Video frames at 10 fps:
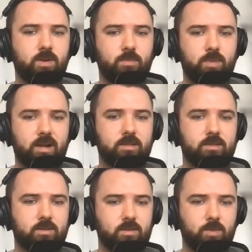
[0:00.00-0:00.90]
Paris,
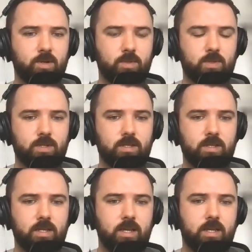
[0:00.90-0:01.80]
or somewhere in between.
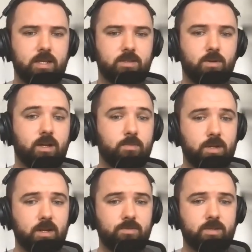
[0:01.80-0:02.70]
So a
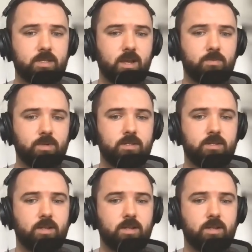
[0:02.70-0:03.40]
completely free stock pitch.